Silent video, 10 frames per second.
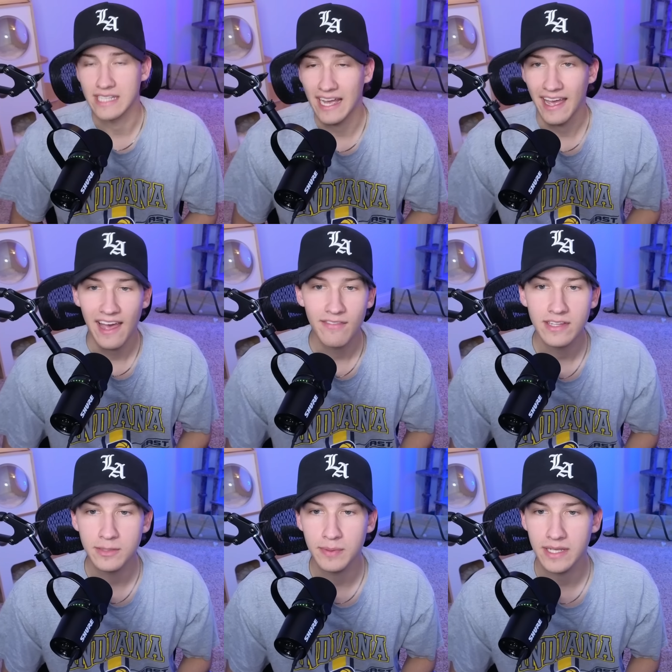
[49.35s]
I
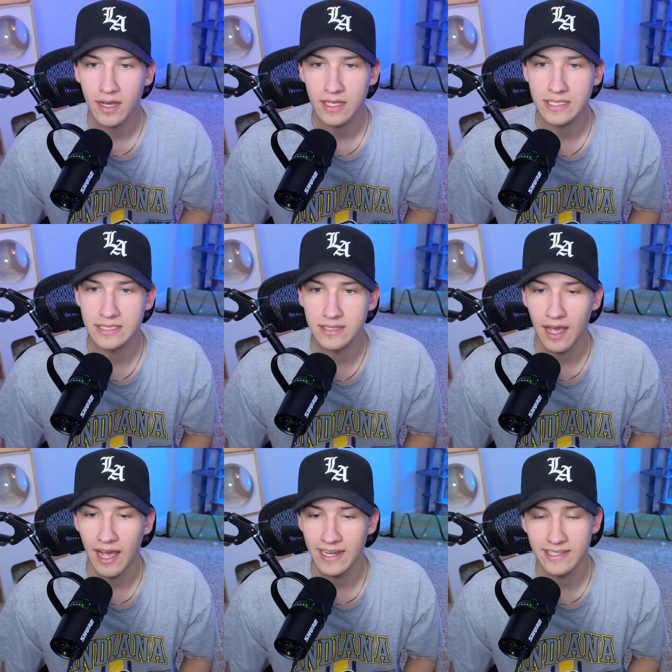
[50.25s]
haven't because
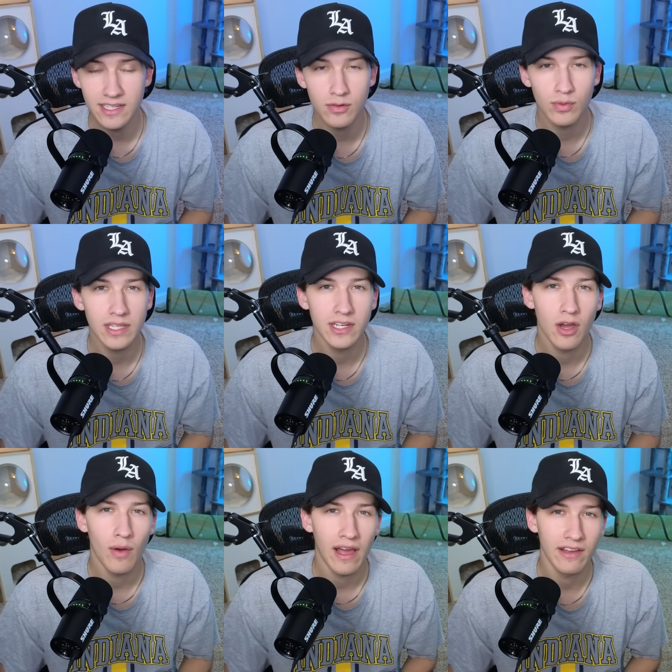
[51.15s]
I didn't really
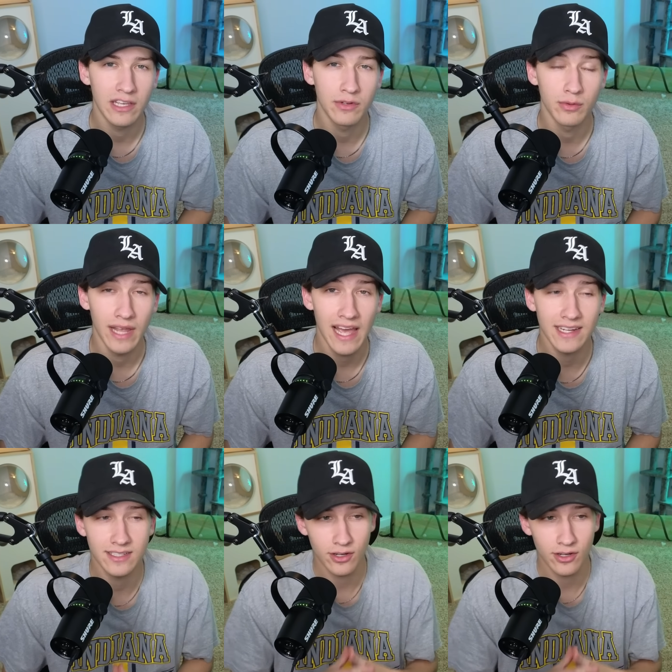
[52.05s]
know how he would react.